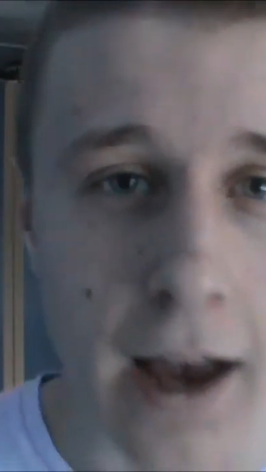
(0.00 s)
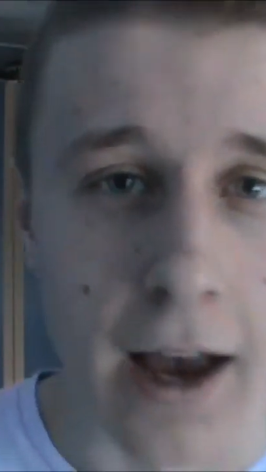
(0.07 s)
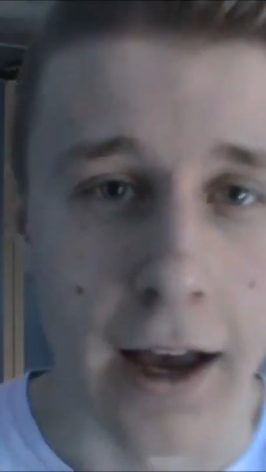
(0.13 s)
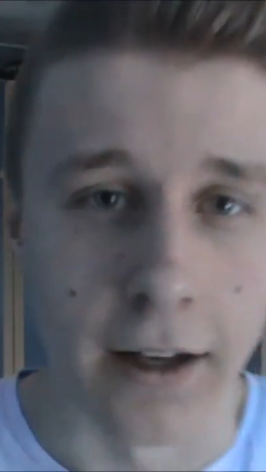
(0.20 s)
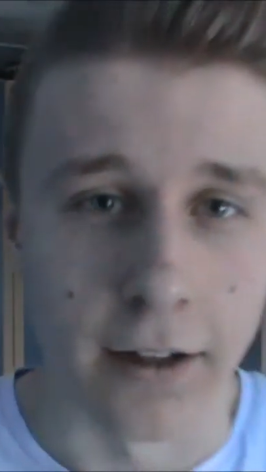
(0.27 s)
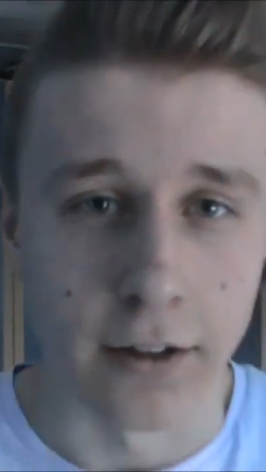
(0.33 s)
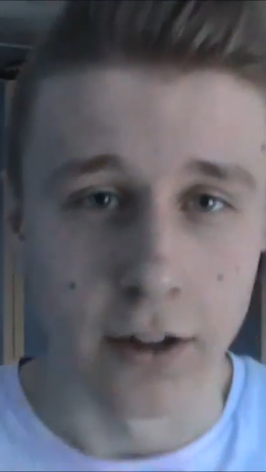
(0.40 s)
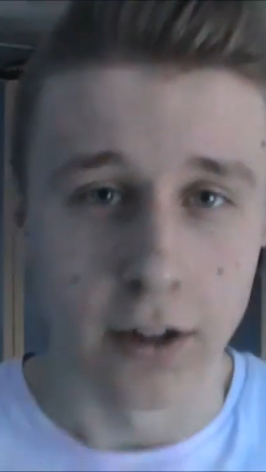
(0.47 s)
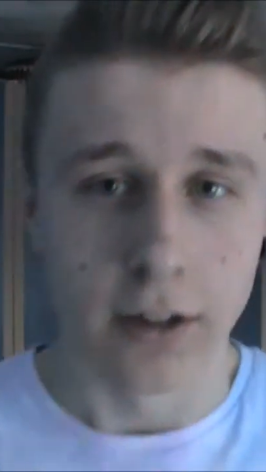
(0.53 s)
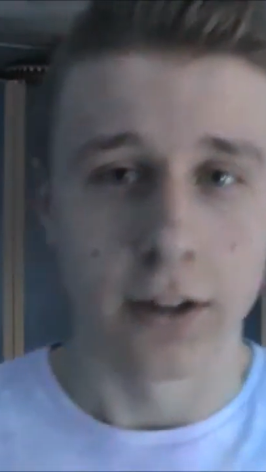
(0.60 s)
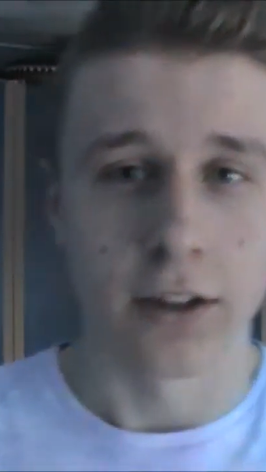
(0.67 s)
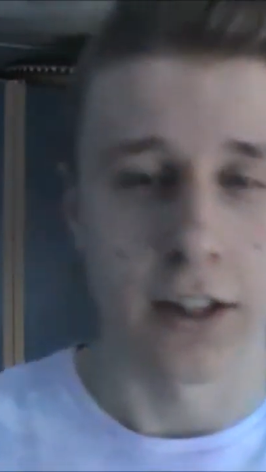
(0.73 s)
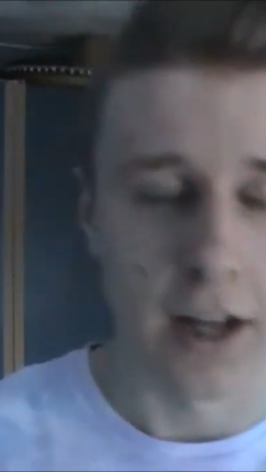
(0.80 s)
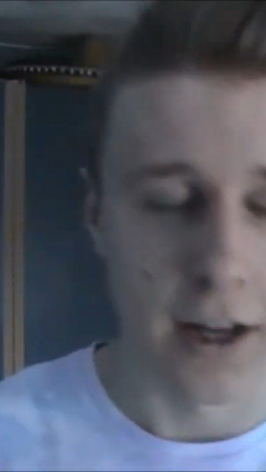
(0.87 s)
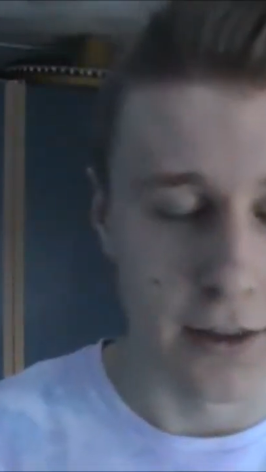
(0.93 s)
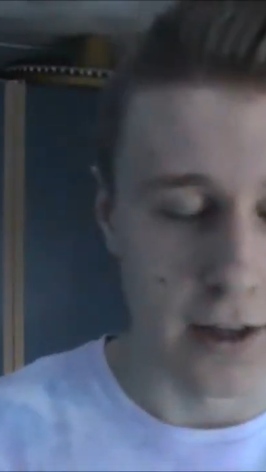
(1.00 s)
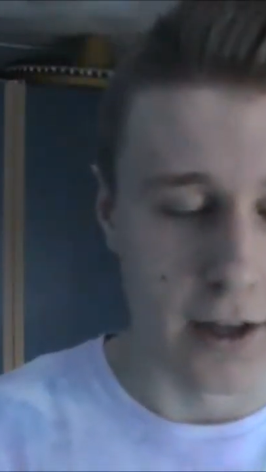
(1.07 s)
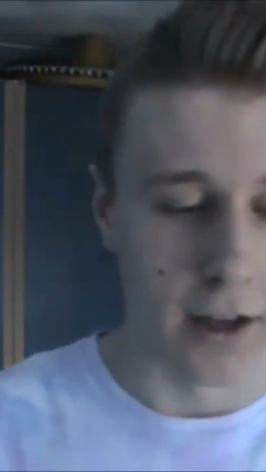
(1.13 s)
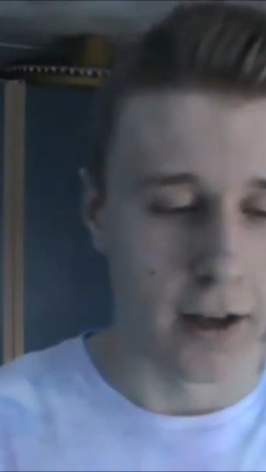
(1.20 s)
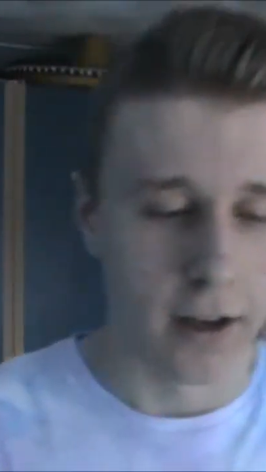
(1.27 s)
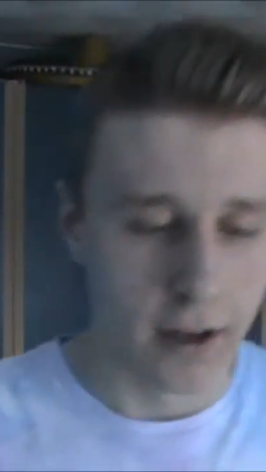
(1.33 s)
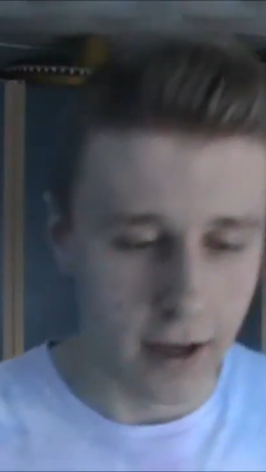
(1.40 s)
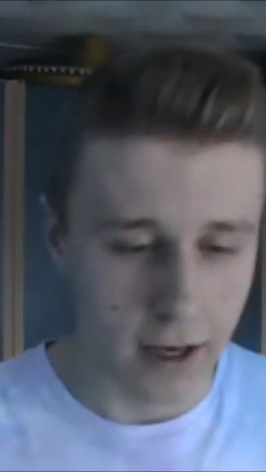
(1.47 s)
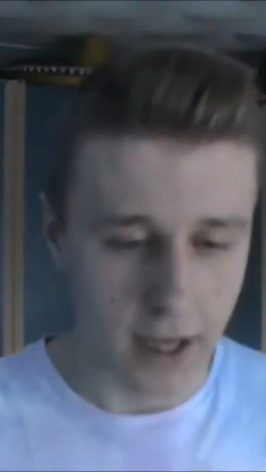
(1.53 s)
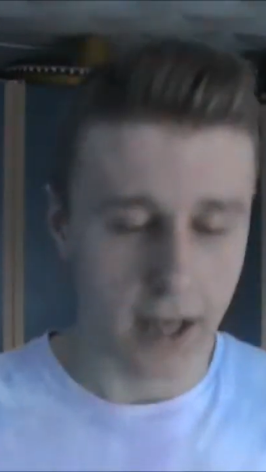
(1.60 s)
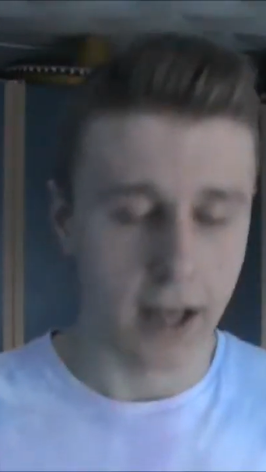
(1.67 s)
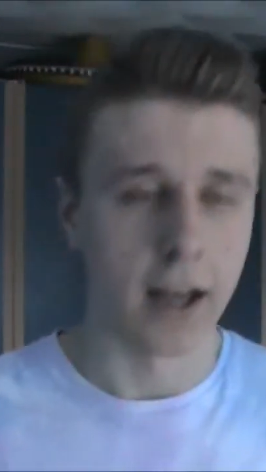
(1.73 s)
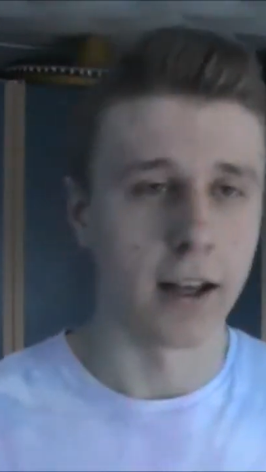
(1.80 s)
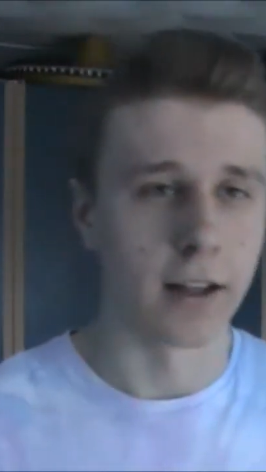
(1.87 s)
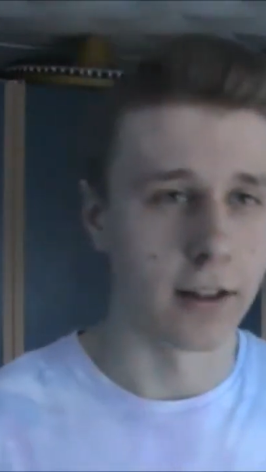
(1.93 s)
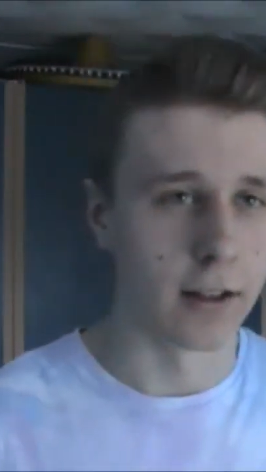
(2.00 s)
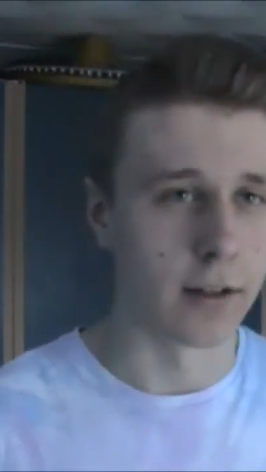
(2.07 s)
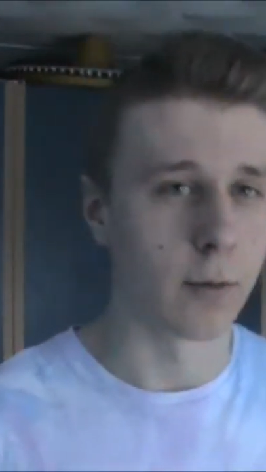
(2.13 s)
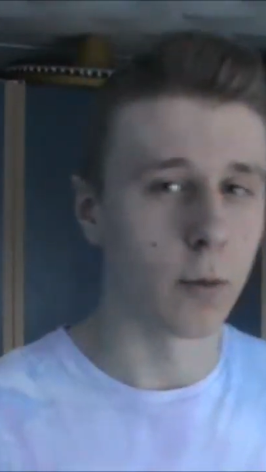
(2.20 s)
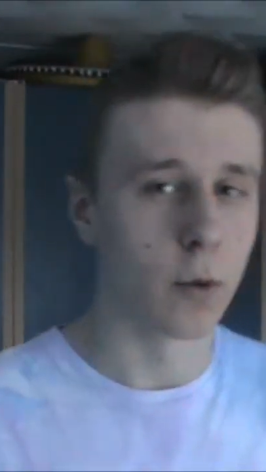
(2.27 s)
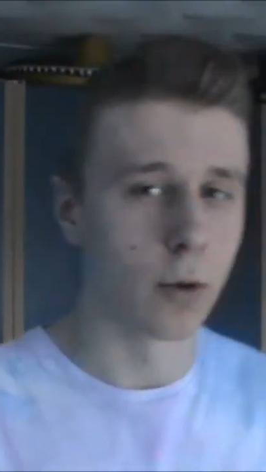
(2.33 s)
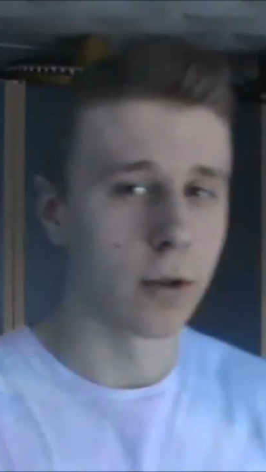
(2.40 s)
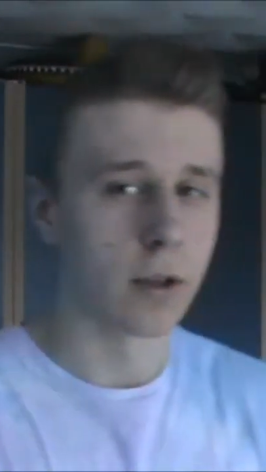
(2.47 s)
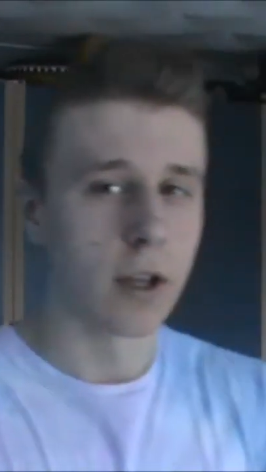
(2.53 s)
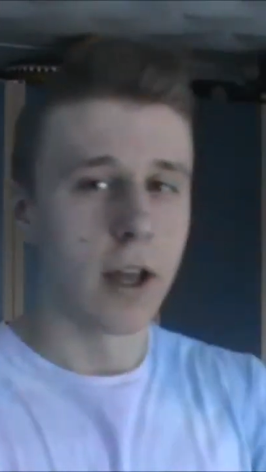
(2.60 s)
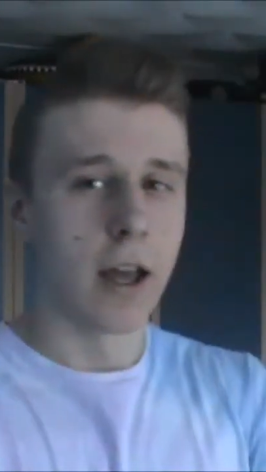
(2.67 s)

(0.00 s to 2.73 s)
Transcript: and stand there, and then walk.